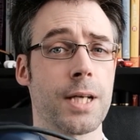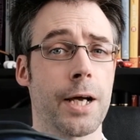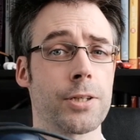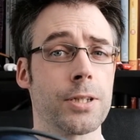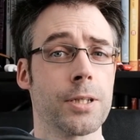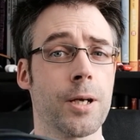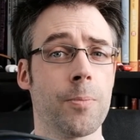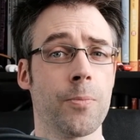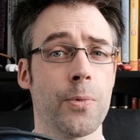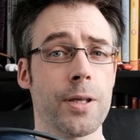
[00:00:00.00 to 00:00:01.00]
actually
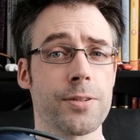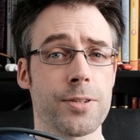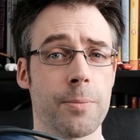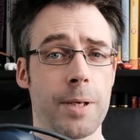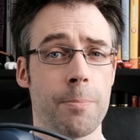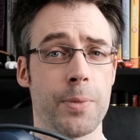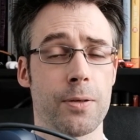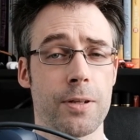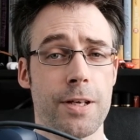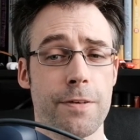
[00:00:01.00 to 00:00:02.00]
come with some
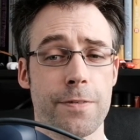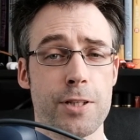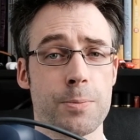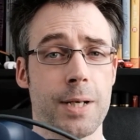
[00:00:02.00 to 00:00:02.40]
inbuilt earphones,